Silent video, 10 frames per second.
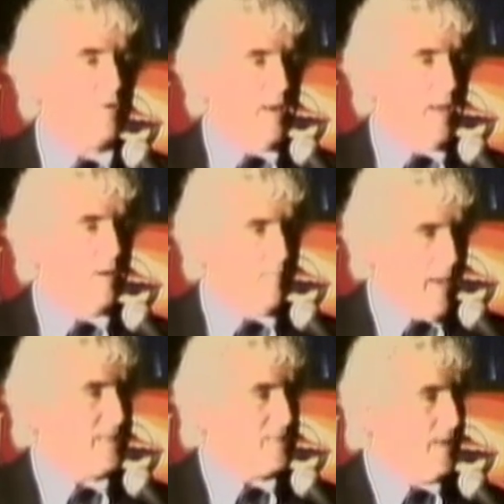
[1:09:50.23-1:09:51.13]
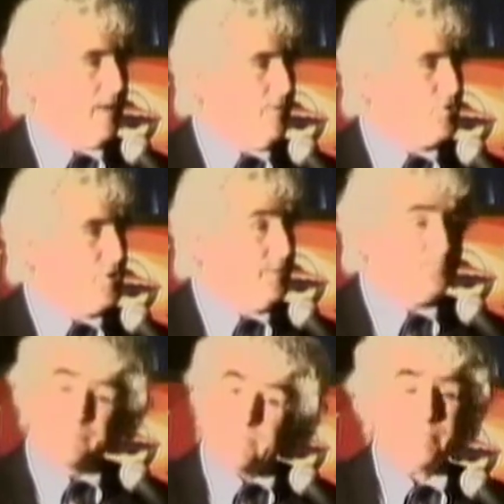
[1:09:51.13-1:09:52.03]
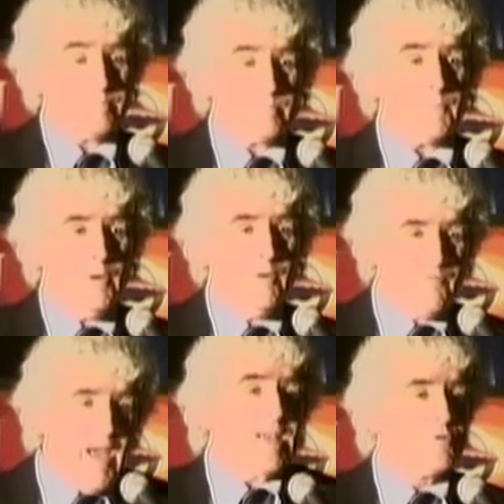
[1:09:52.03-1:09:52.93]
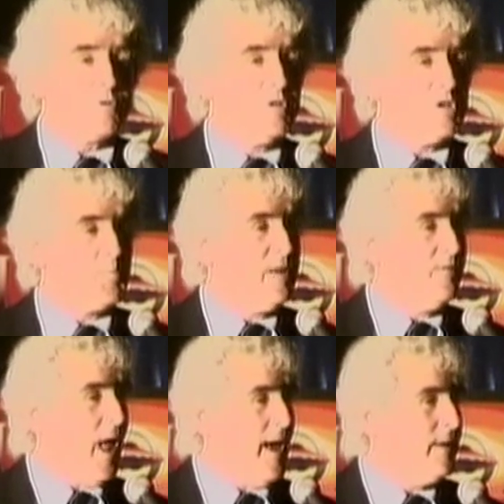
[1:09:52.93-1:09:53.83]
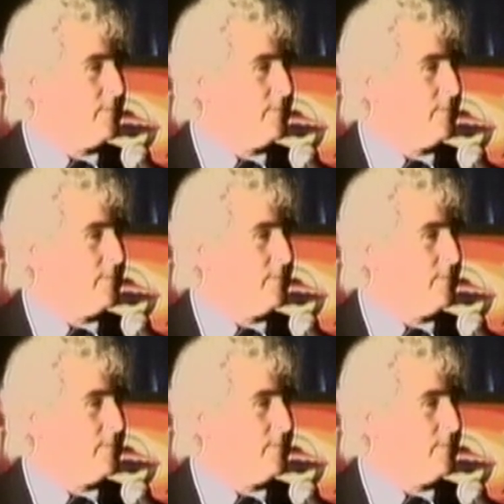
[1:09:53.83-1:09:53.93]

and mass and energy faster than the speed of light.